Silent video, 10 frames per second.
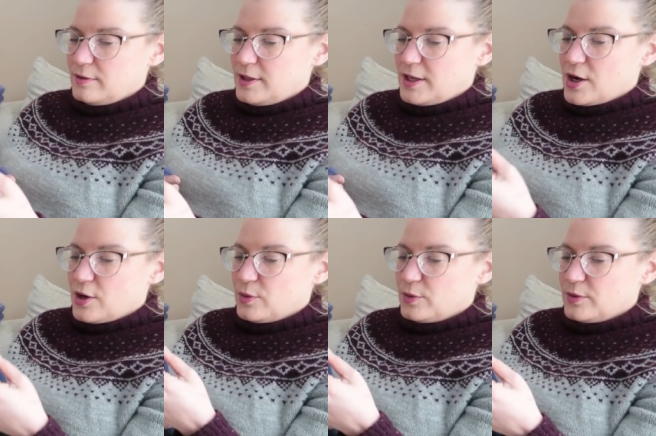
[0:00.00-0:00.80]
you
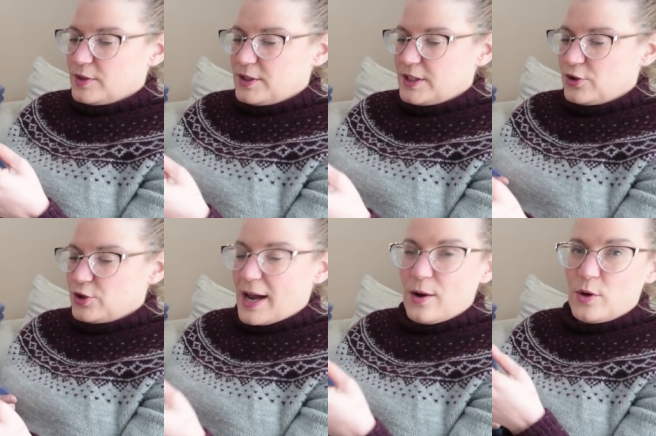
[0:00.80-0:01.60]
know, the
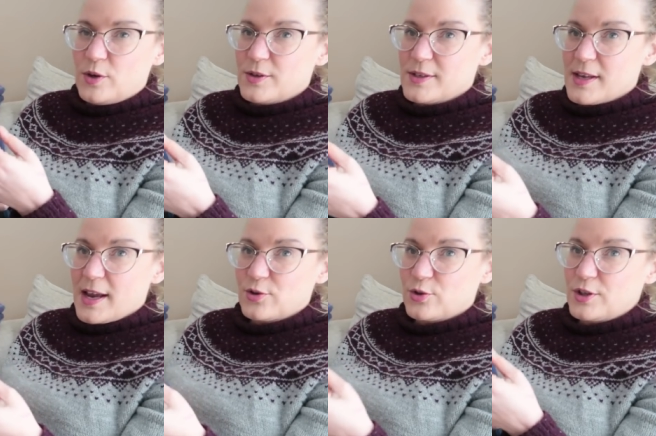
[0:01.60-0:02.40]
dish towels,
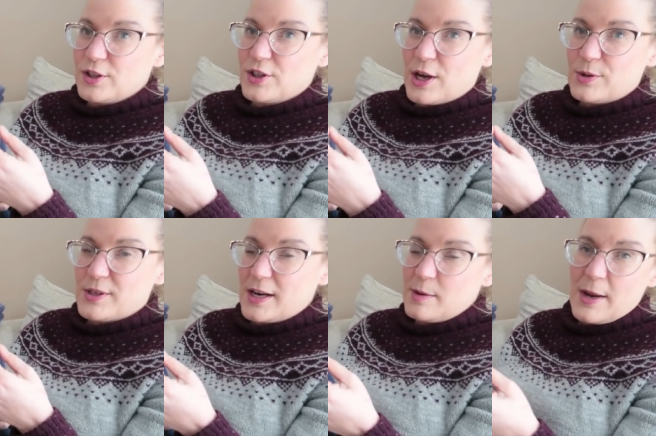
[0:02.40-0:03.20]
extra dish
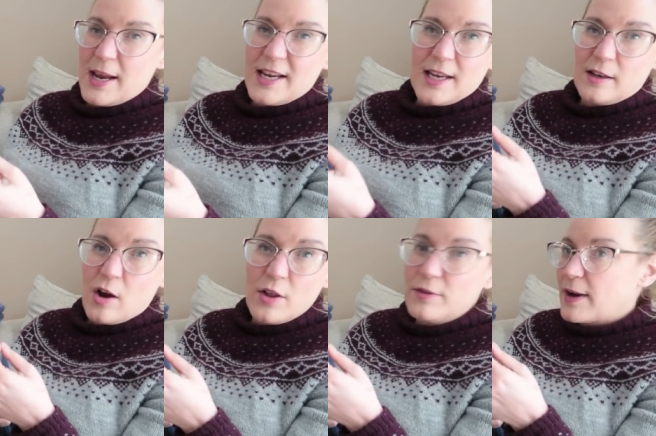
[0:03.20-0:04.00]
towels that I make, and
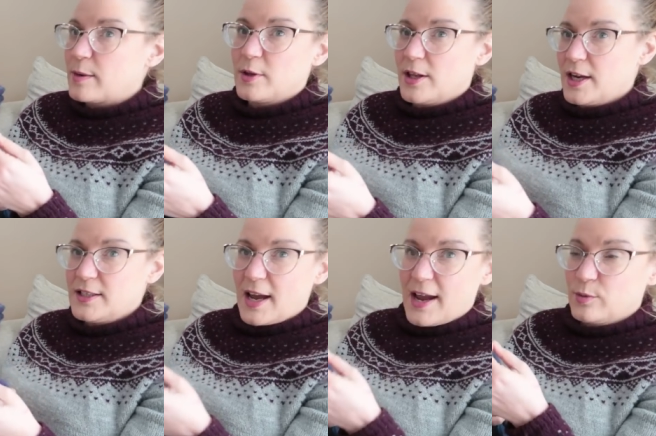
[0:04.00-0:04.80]
all the fiber that I
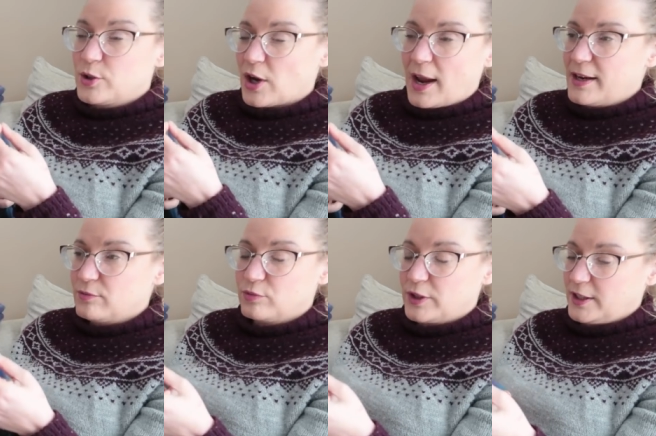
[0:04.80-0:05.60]
dye, which I
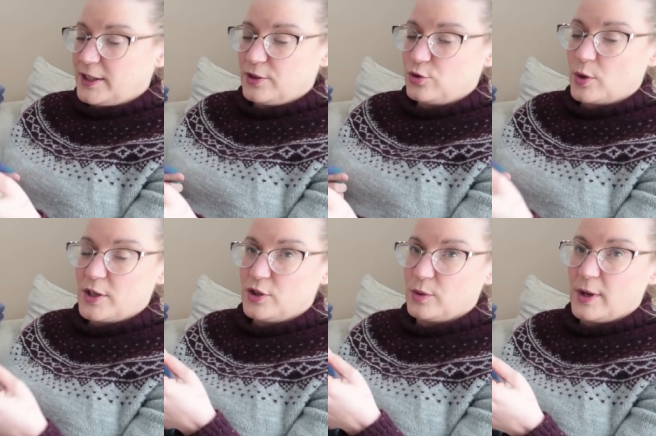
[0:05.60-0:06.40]
really
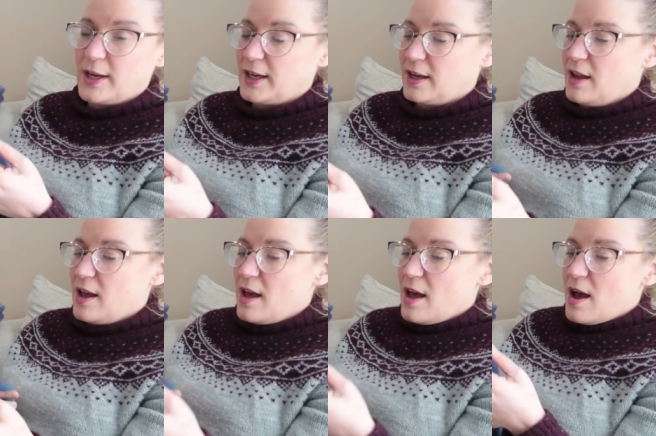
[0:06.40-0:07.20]
enjoy doing,
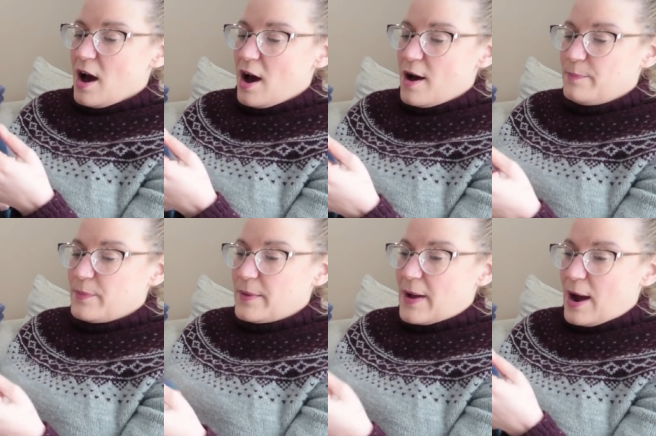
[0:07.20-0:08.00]

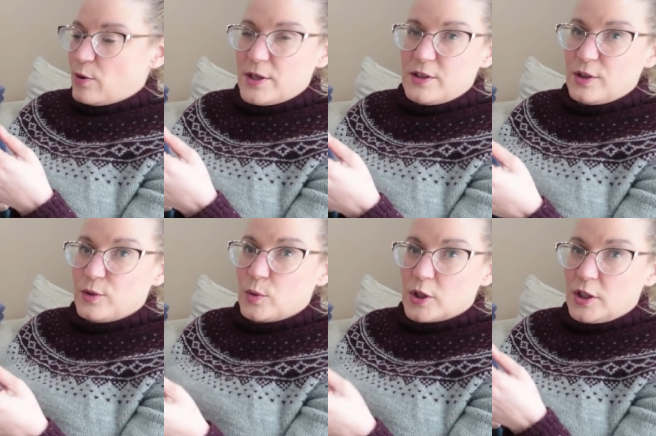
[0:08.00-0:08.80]
out into
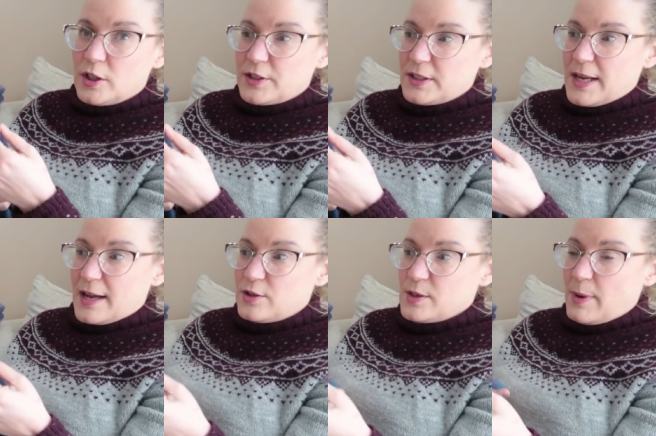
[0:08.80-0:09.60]
the world, and
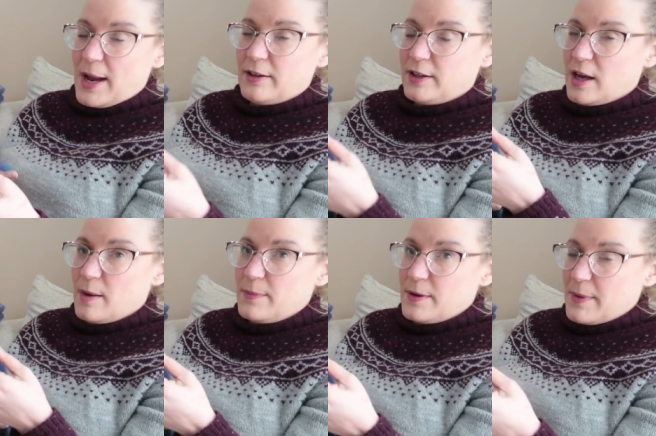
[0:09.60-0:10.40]
not just piling
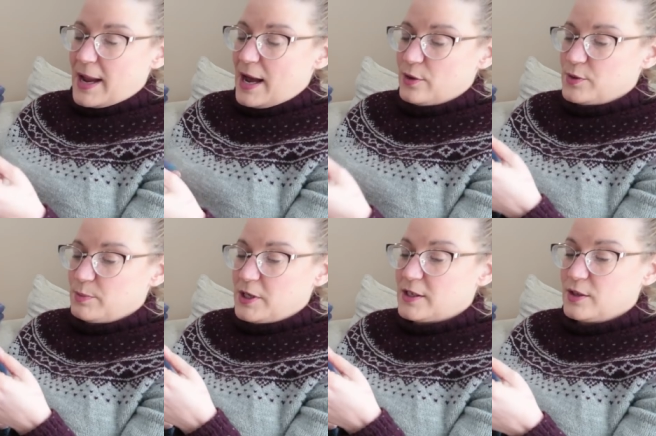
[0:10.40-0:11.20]
up in my house,
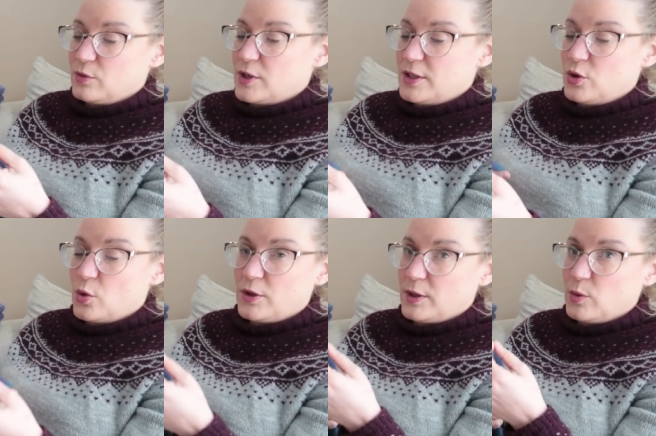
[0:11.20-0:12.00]
because it
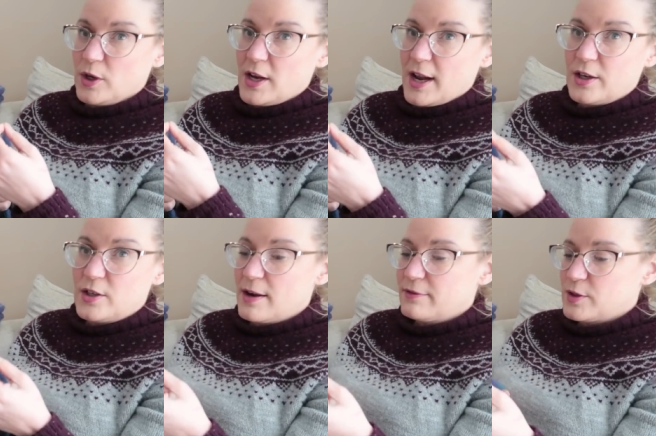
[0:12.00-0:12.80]
totally would. I
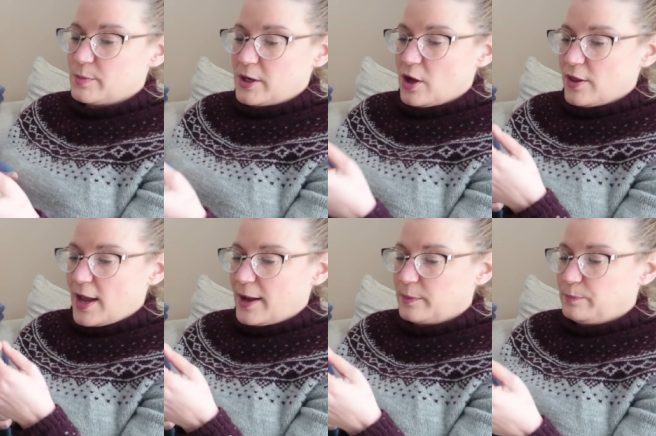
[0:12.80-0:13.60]
could never spin all
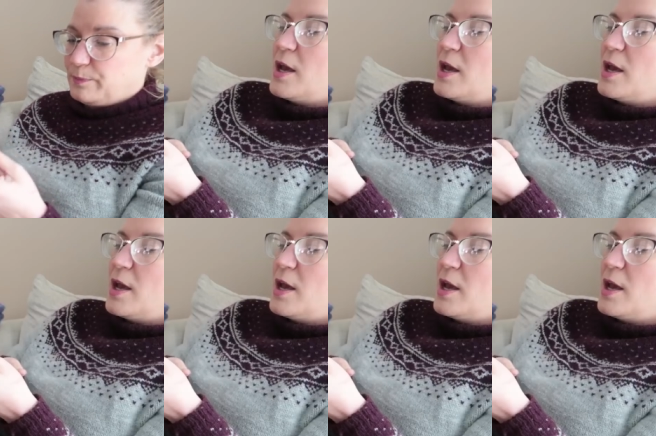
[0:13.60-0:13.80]
that.